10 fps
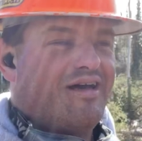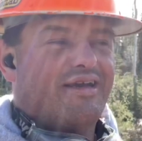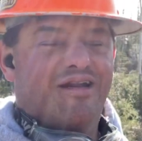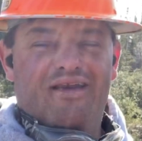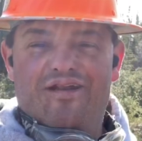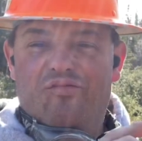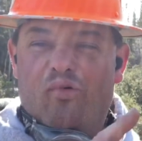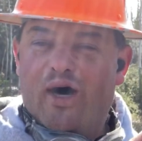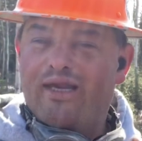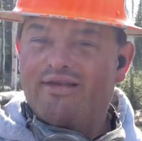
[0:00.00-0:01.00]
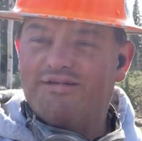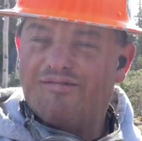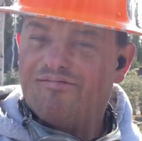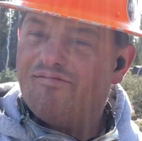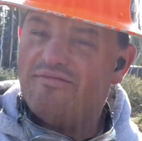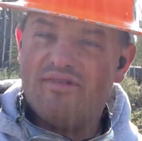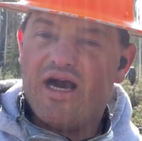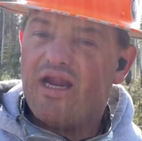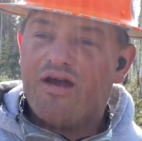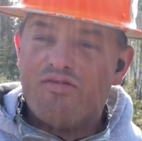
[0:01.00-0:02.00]
One,
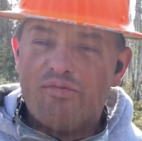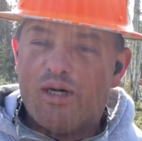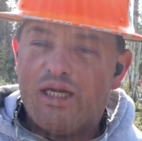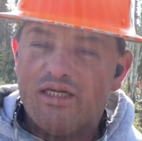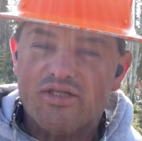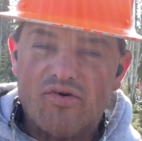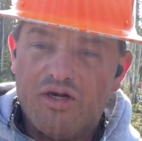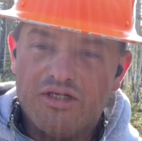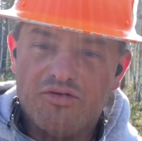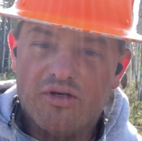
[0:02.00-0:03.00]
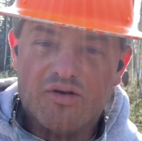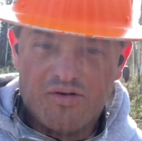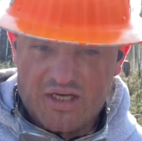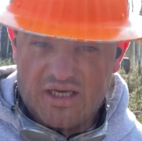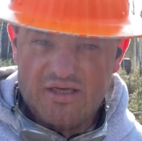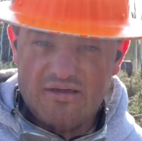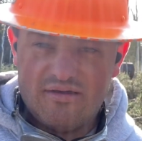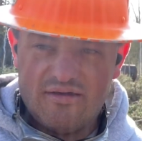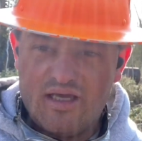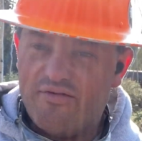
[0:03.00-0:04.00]
not everybody is going to agree,
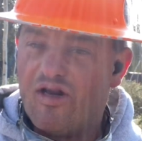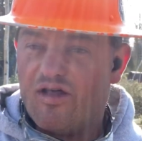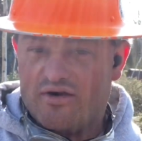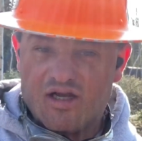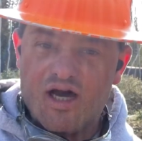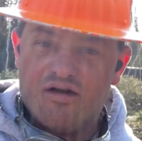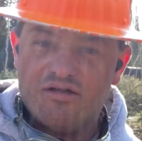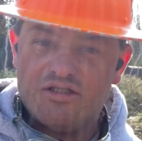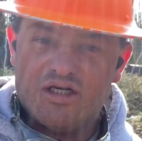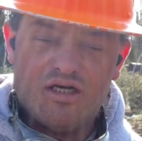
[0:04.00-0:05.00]
even other cutters,